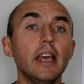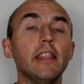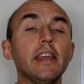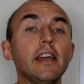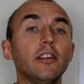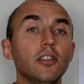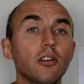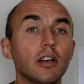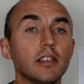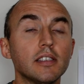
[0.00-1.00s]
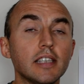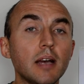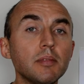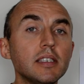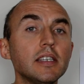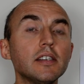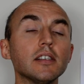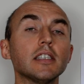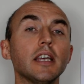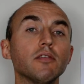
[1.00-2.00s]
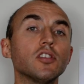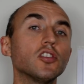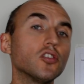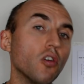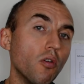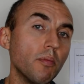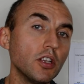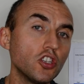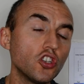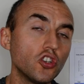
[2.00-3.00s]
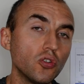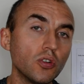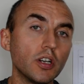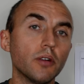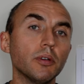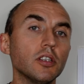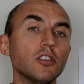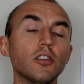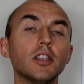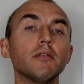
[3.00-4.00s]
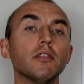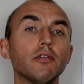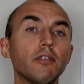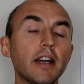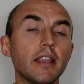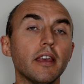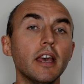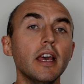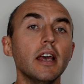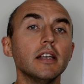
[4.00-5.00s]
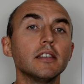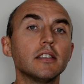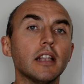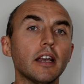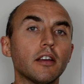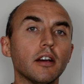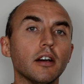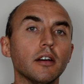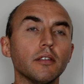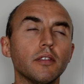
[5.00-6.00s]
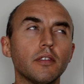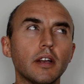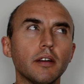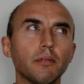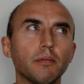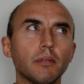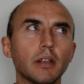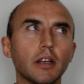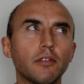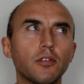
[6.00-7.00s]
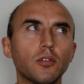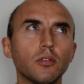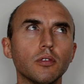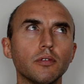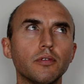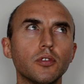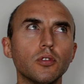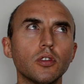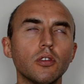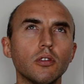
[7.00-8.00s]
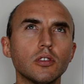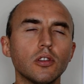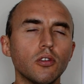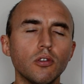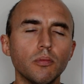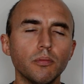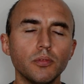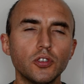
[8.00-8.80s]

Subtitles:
they are not. Some cereals have so much sugar but it's not even funny. It's like there are like fructose loom